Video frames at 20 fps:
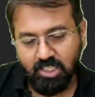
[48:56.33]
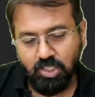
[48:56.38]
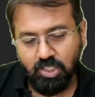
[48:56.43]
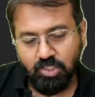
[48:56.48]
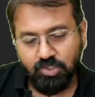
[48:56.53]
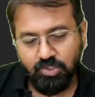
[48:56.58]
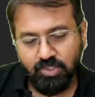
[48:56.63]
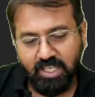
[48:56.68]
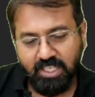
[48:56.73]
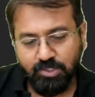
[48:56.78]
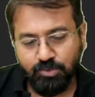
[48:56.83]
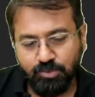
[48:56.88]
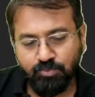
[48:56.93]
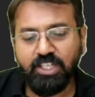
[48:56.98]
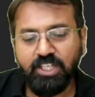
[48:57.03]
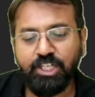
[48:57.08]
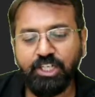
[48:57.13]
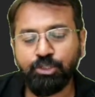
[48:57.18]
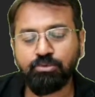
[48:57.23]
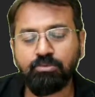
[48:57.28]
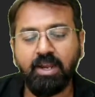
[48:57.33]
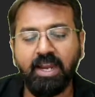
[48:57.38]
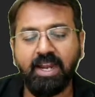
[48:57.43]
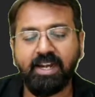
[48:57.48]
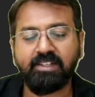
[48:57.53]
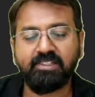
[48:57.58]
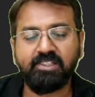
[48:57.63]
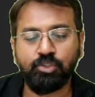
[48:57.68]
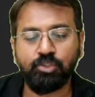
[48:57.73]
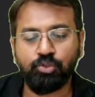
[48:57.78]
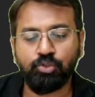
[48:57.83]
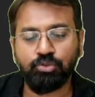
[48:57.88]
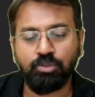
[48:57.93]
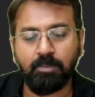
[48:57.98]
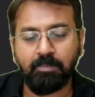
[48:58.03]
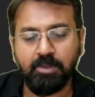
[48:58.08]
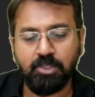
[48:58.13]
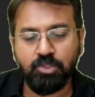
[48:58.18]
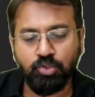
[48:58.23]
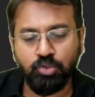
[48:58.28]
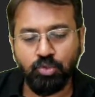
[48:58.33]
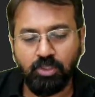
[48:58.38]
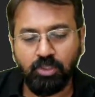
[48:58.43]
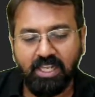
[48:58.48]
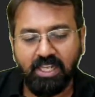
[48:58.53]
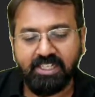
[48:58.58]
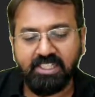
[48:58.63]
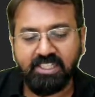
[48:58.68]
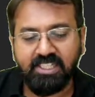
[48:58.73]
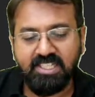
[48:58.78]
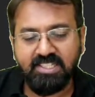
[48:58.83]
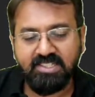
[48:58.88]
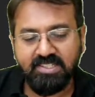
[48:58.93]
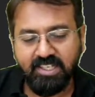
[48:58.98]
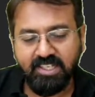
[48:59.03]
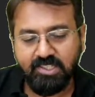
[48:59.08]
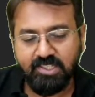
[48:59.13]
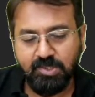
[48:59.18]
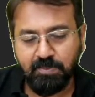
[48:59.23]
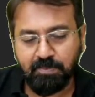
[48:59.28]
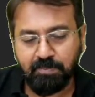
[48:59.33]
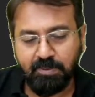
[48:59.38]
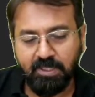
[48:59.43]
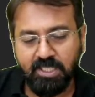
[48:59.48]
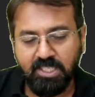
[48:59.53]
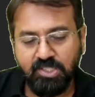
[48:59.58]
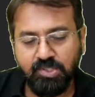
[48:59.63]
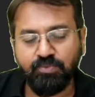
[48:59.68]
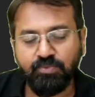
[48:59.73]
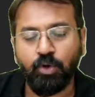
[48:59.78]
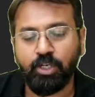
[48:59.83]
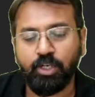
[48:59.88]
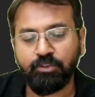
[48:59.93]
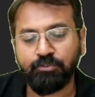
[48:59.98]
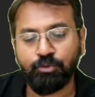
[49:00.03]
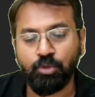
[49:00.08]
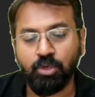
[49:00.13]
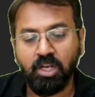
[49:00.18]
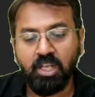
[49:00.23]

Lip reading: So guys, we need to add these two numbers. So 96 plus 44.